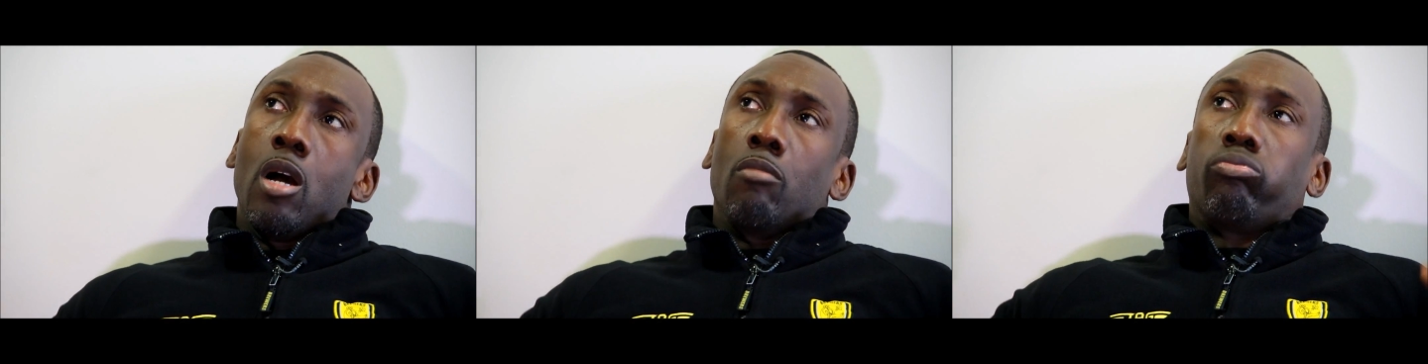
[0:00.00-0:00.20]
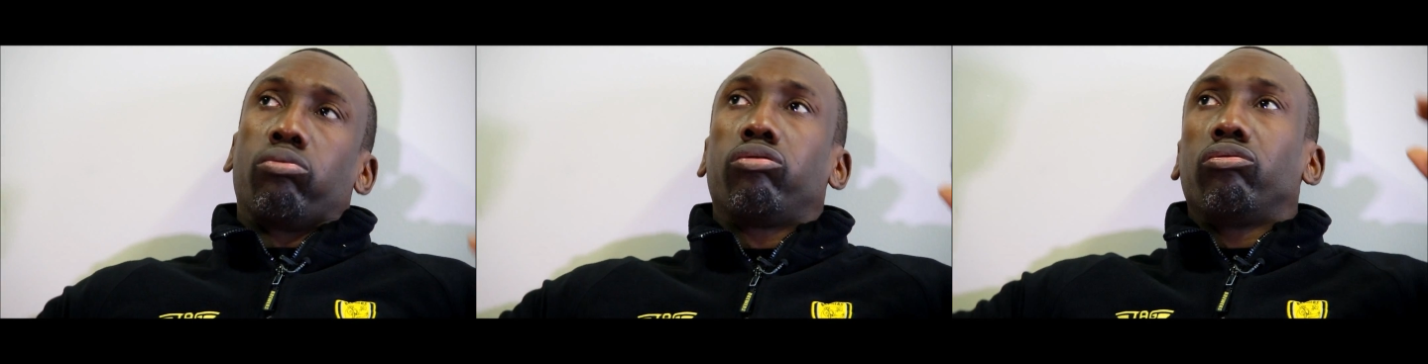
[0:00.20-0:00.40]

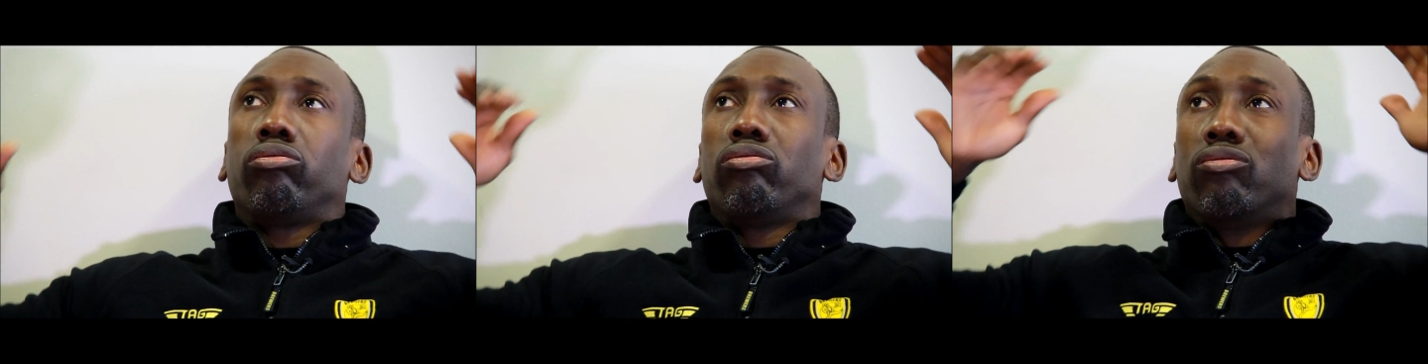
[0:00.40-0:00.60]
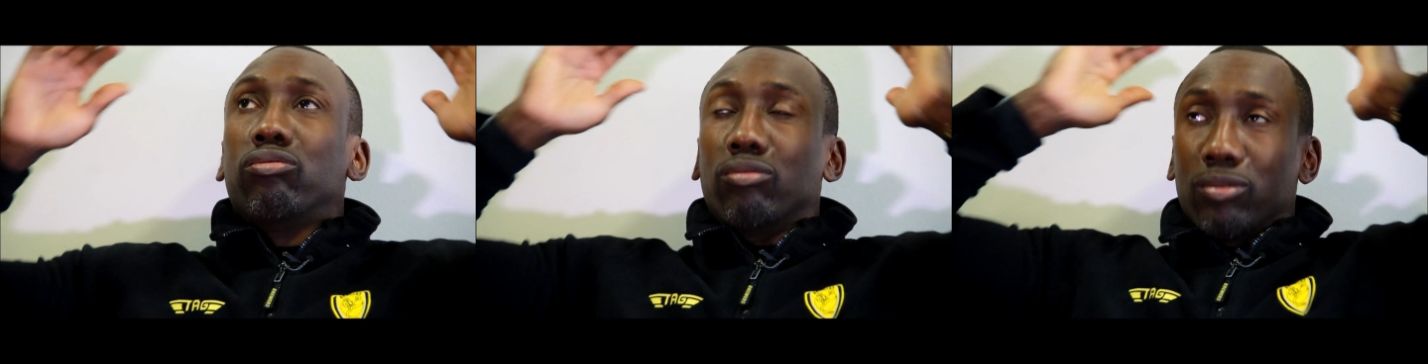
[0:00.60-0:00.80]

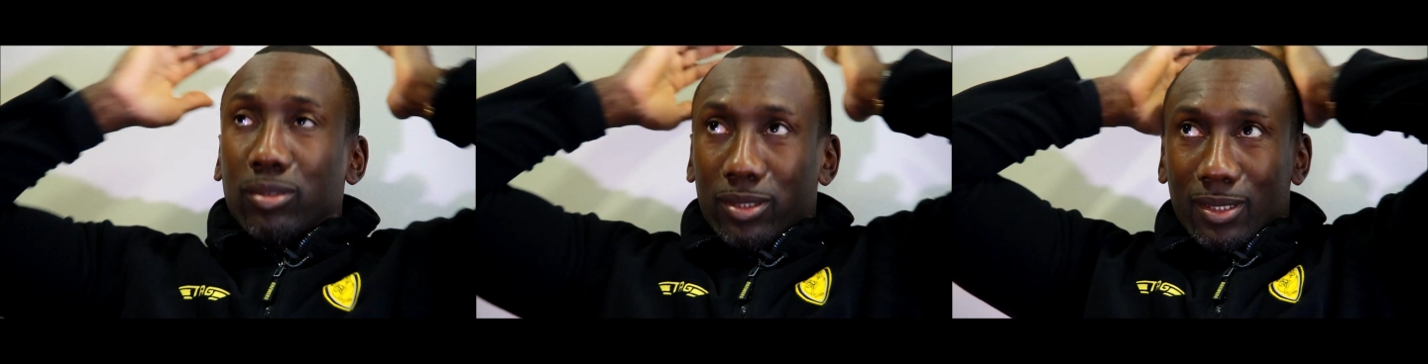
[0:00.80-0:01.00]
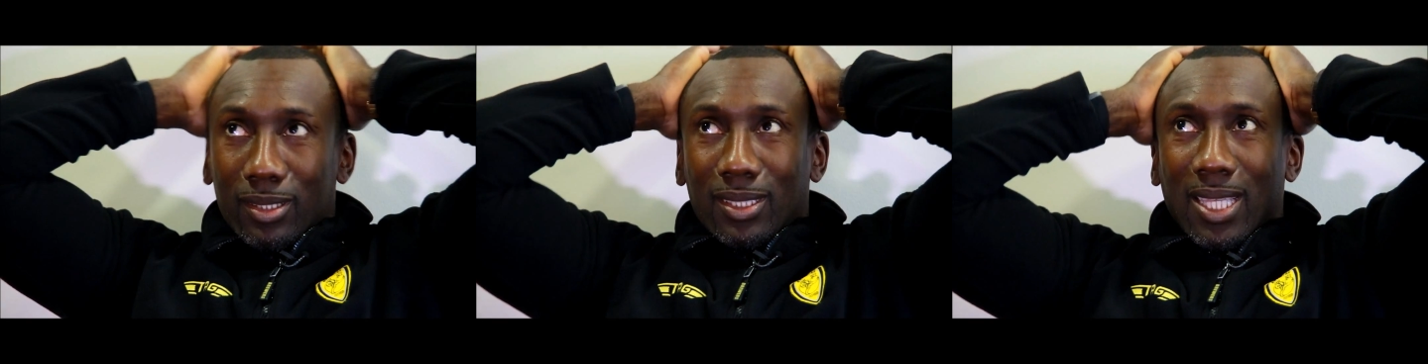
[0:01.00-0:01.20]
Ooh,
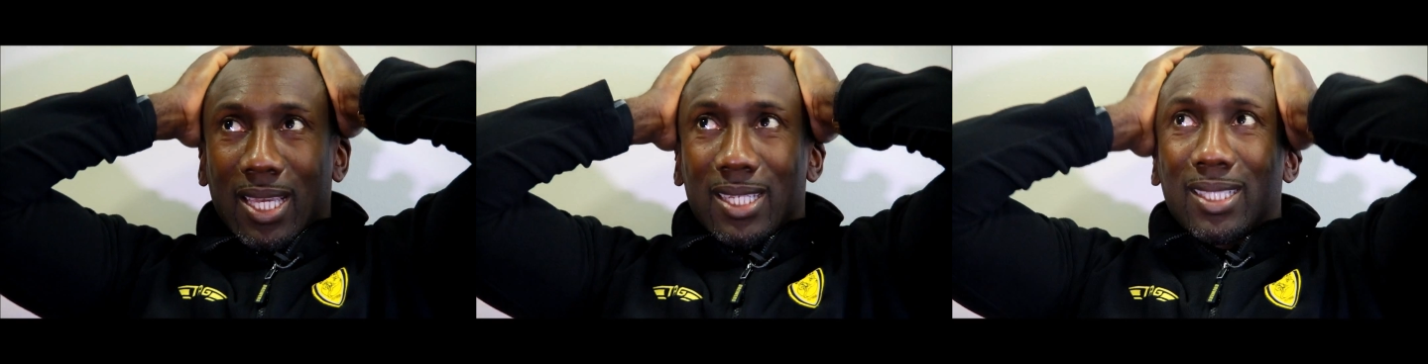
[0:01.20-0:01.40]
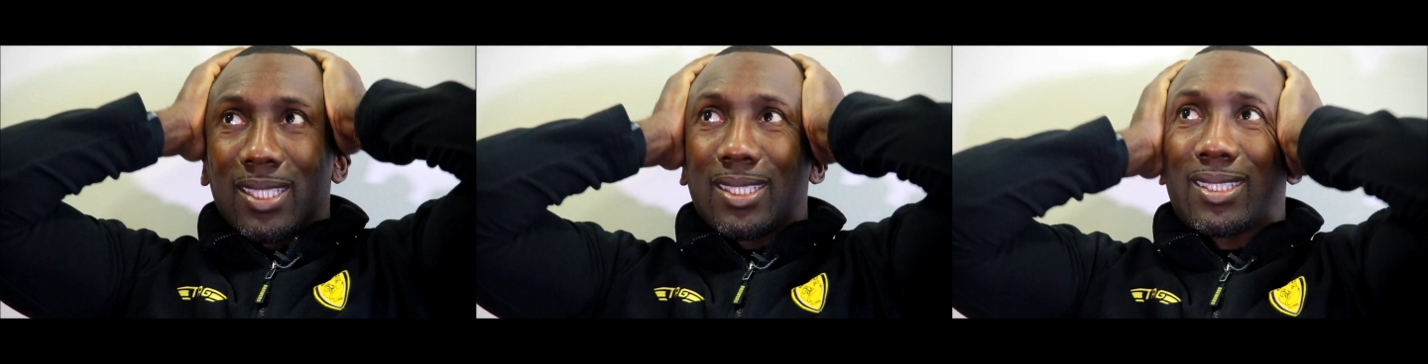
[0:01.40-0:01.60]

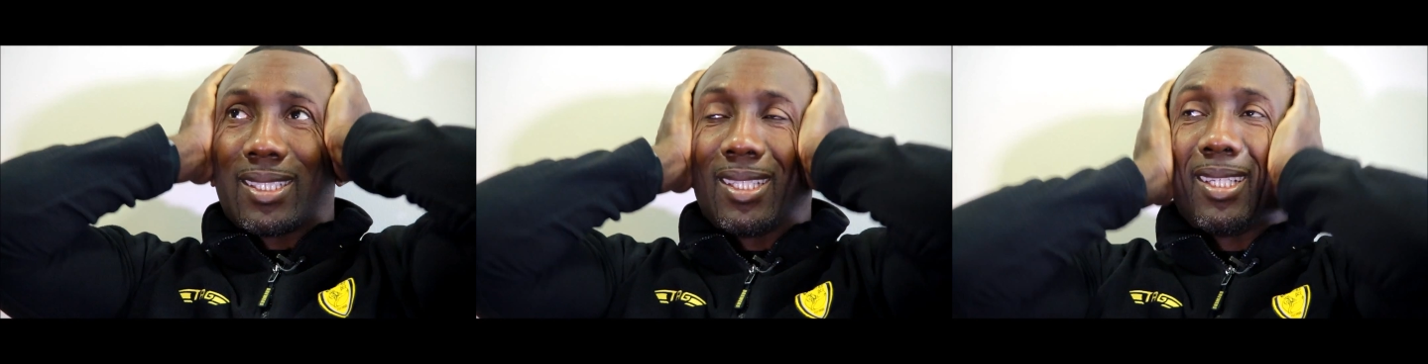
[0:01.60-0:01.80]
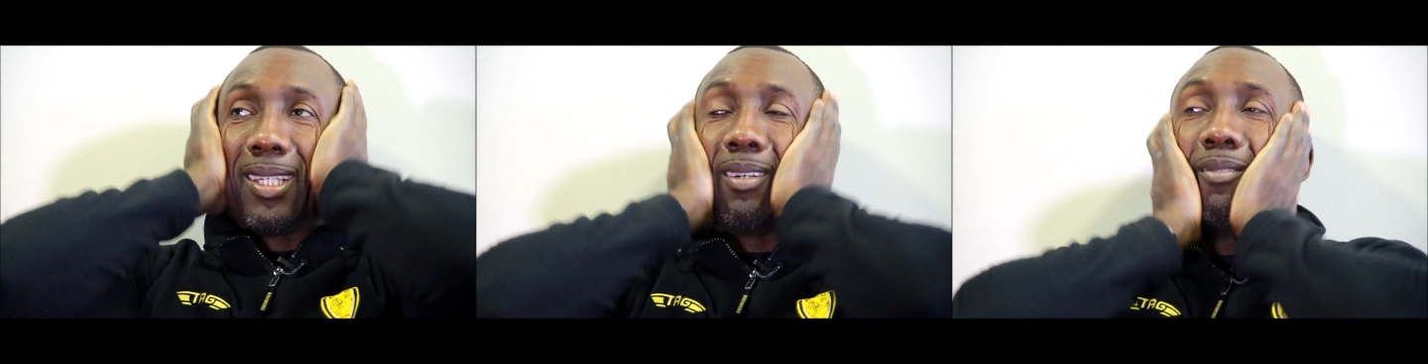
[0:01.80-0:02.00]
that is,
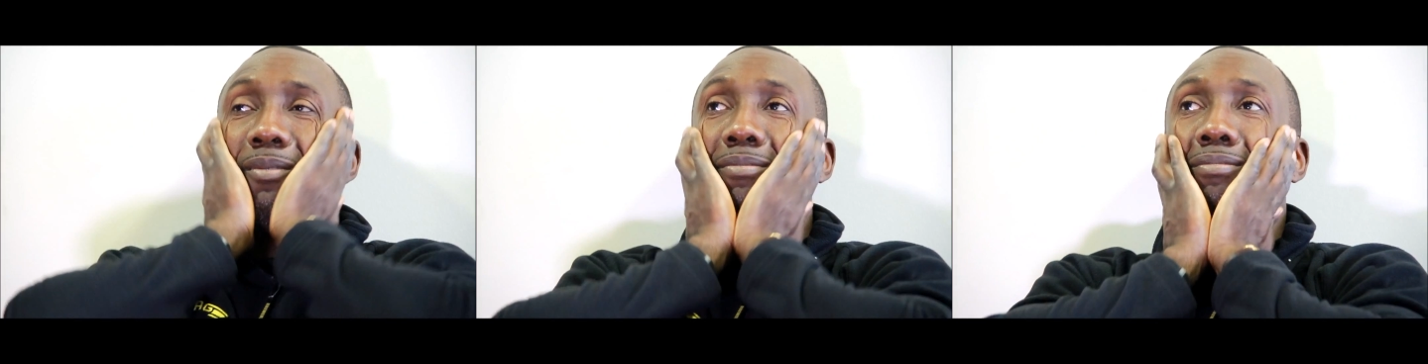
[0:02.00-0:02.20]
uh,